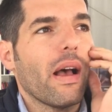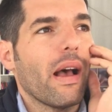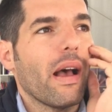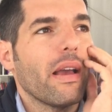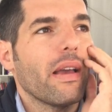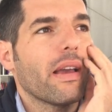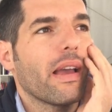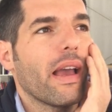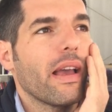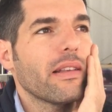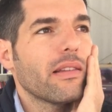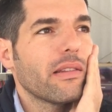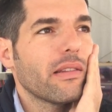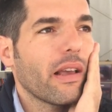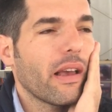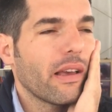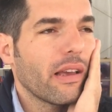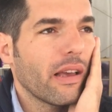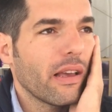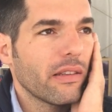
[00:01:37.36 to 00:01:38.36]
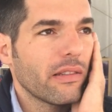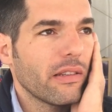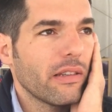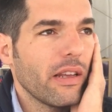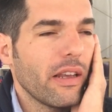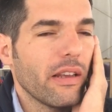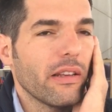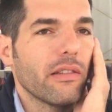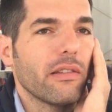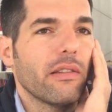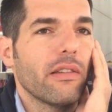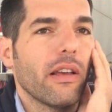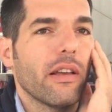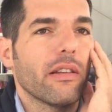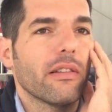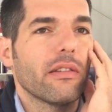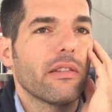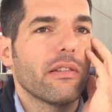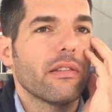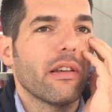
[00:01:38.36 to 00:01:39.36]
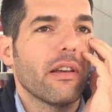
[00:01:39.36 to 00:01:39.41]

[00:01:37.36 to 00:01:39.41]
I guess it is. Yes.